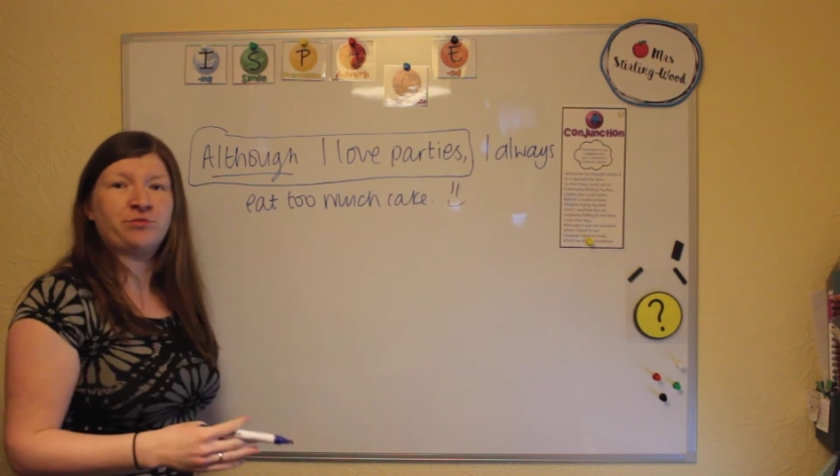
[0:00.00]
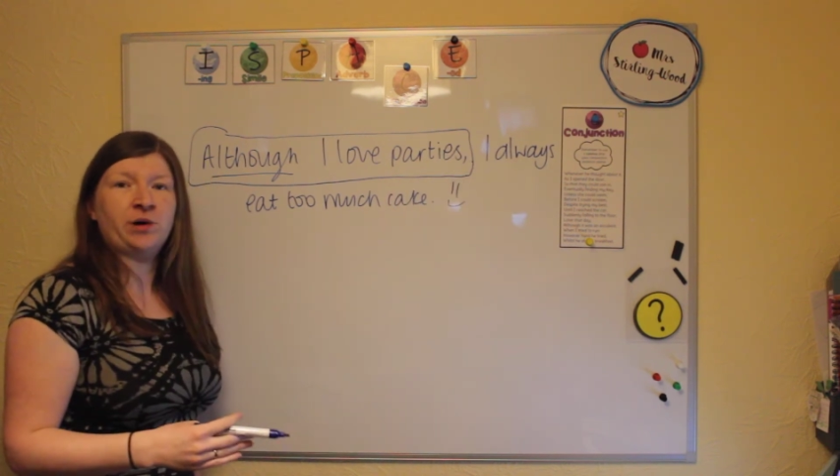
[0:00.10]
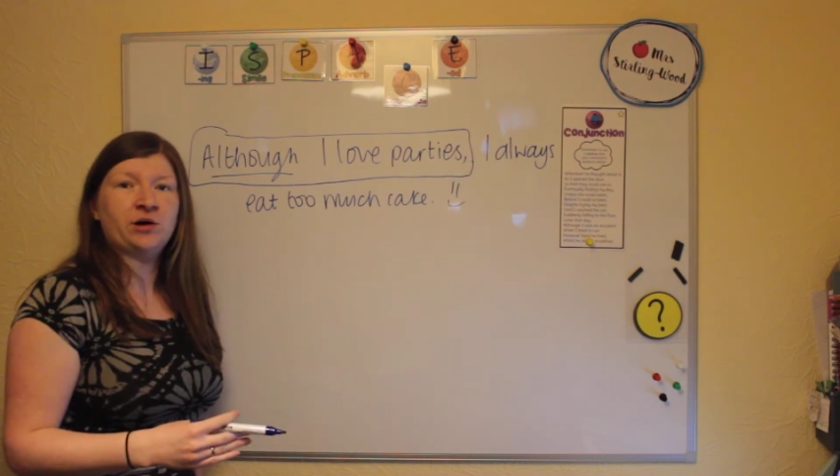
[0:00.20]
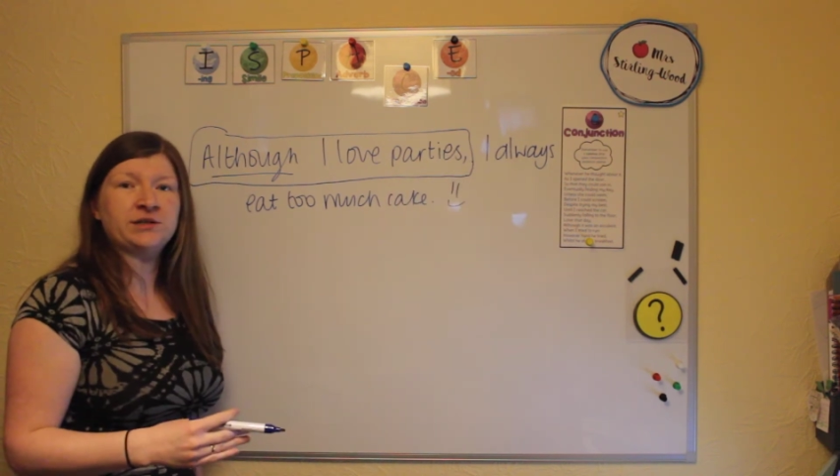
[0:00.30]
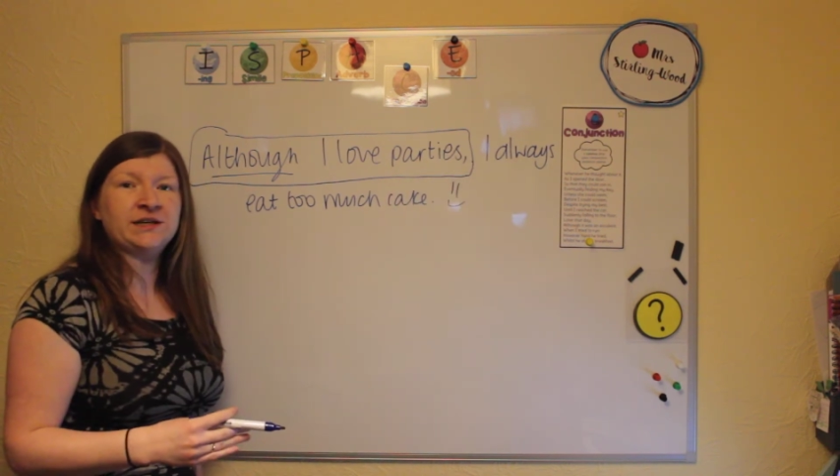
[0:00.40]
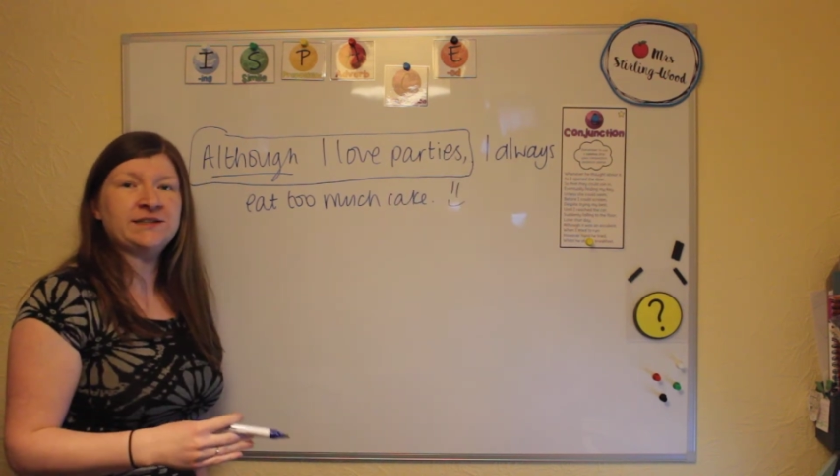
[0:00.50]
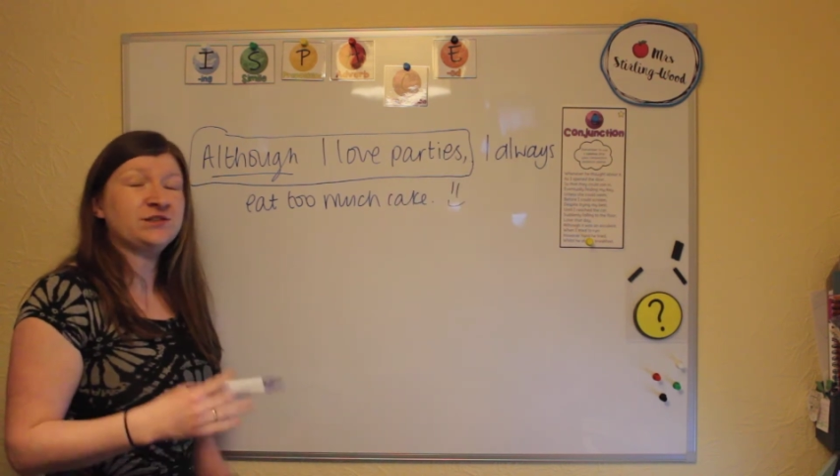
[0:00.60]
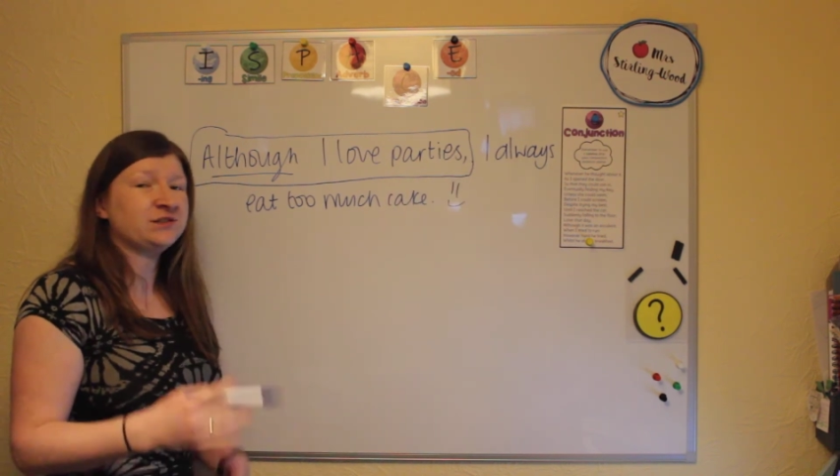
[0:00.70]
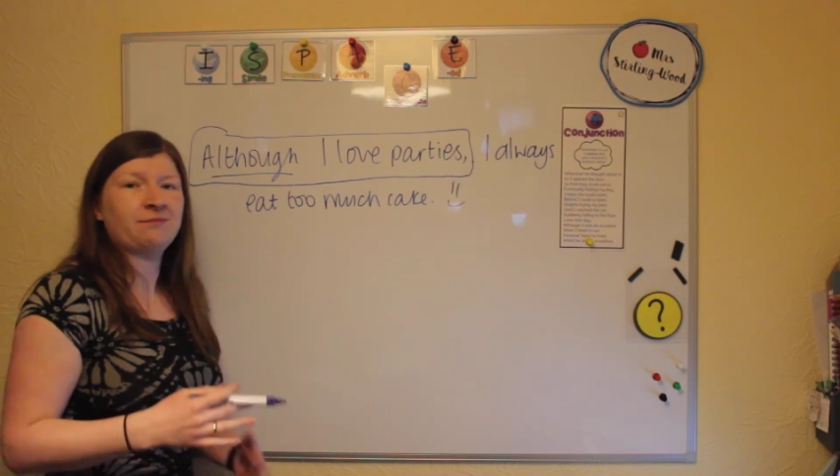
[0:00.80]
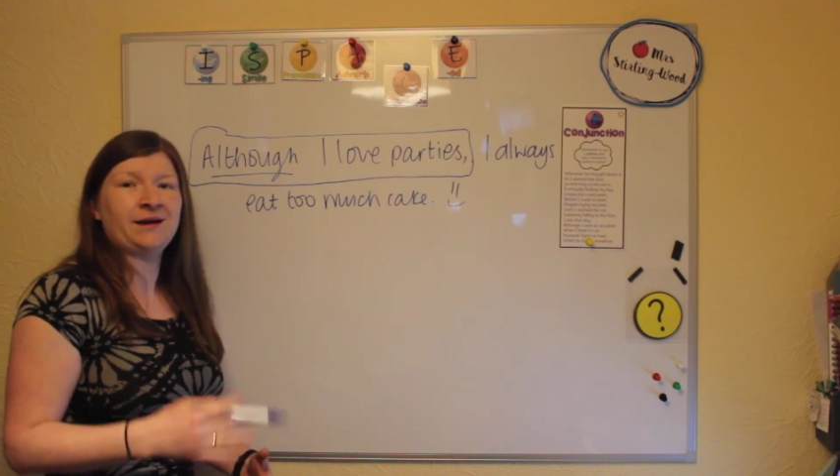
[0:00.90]
parties, it
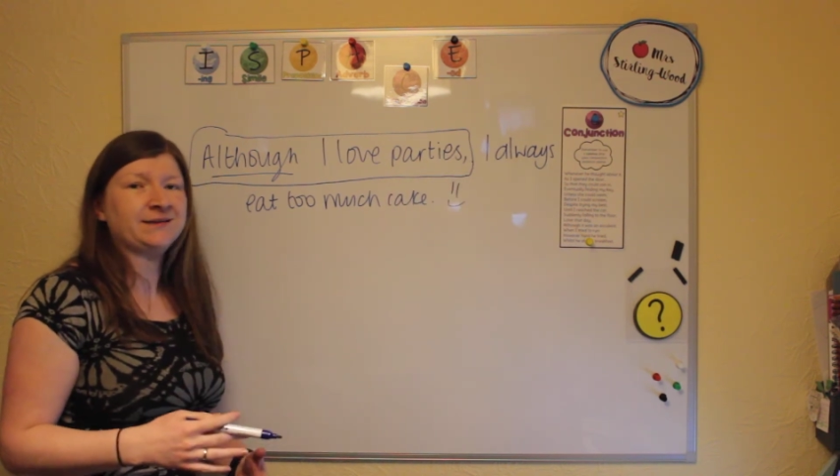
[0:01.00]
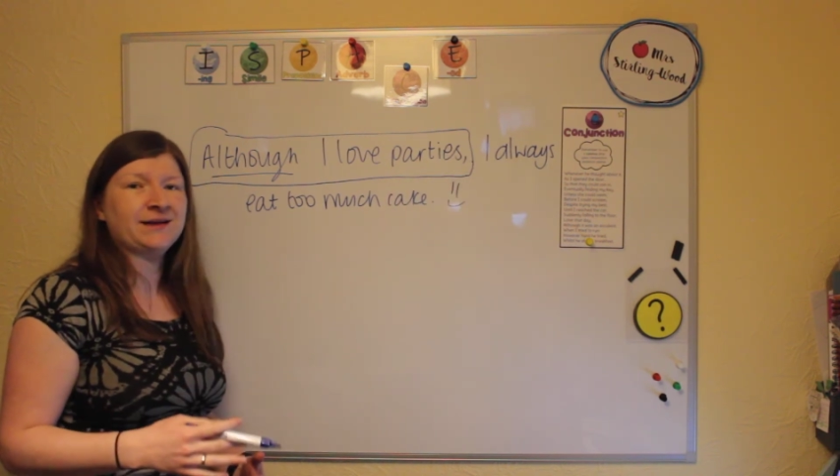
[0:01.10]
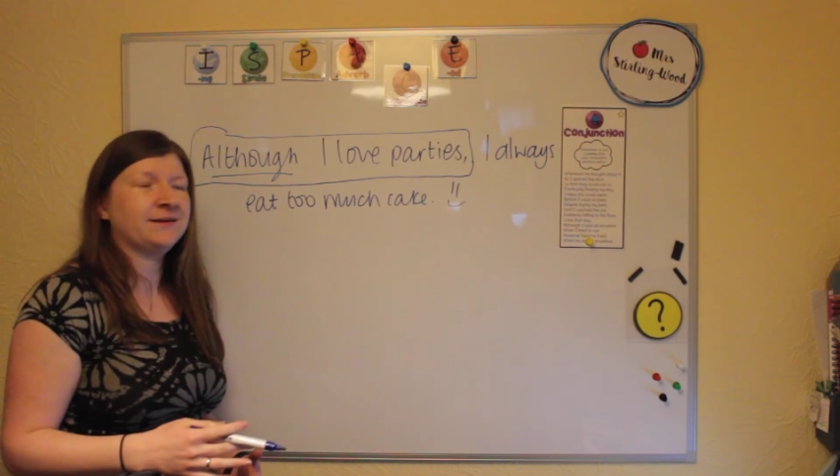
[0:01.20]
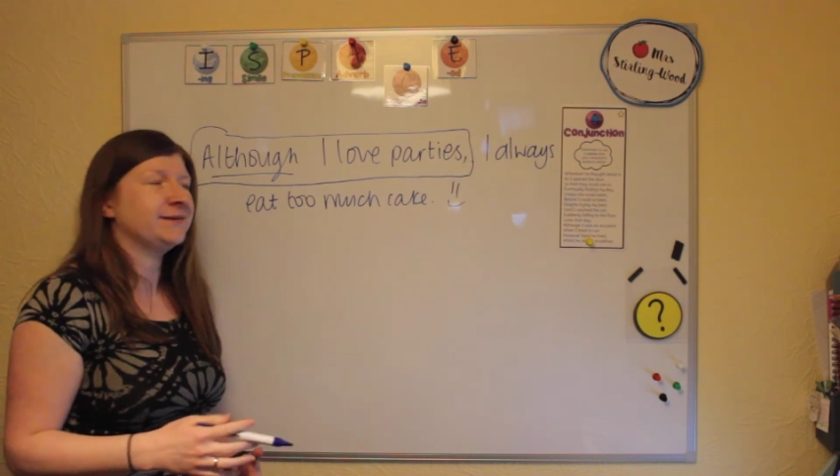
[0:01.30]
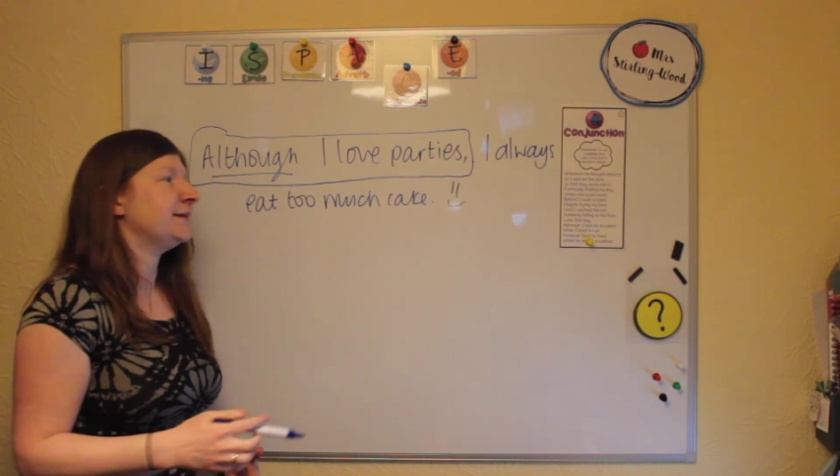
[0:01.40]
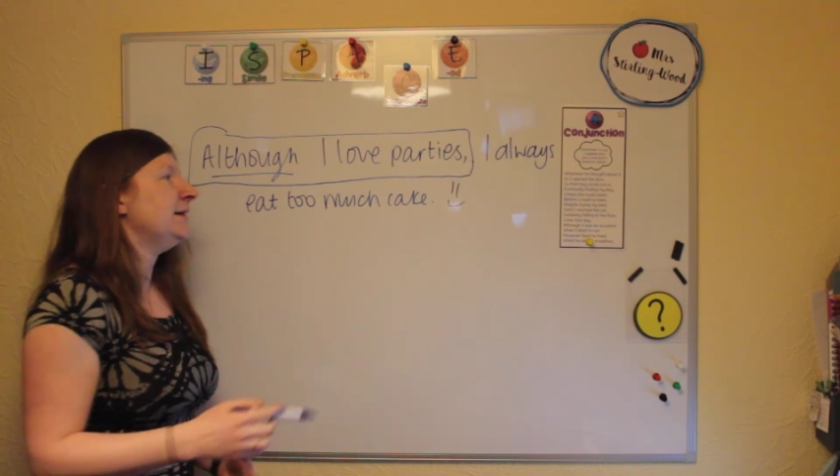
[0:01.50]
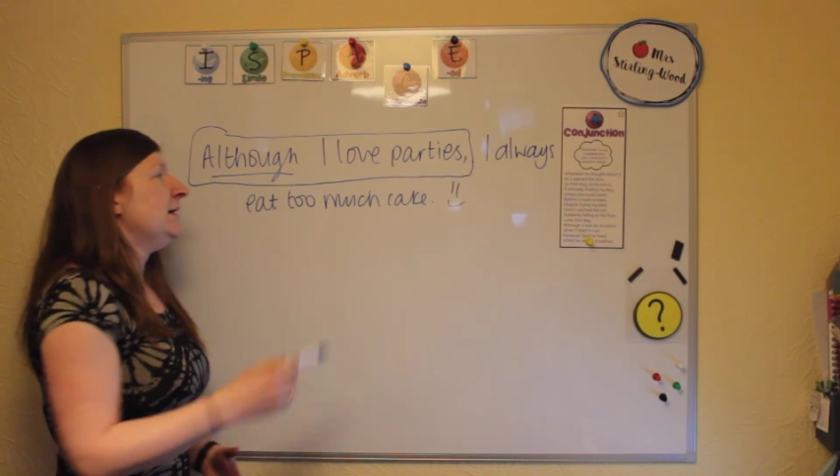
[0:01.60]
doesn't make sense.